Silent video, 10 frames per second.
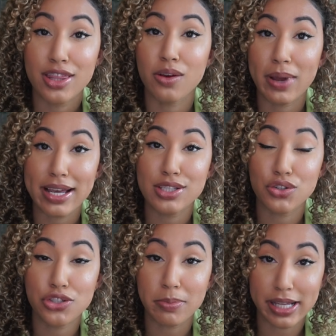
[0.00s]
the way
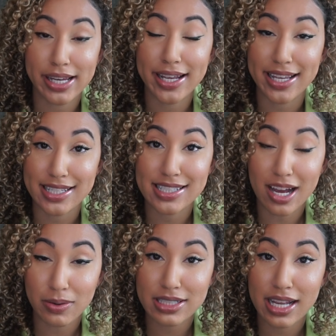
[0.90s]
social media is
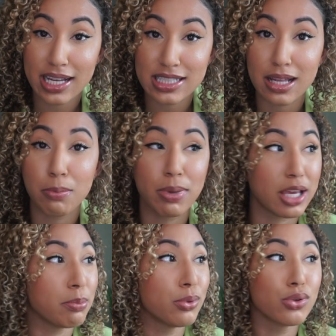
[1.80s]
nowadays,
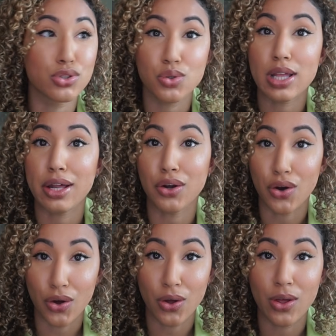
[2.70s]
people do that
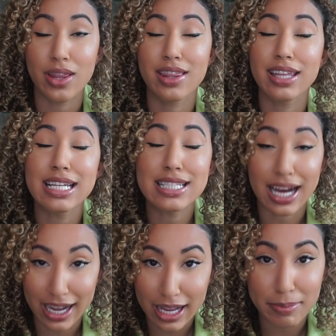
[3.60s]
all the
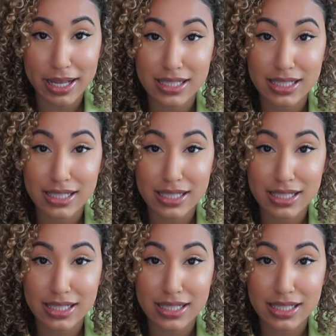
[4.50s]
time.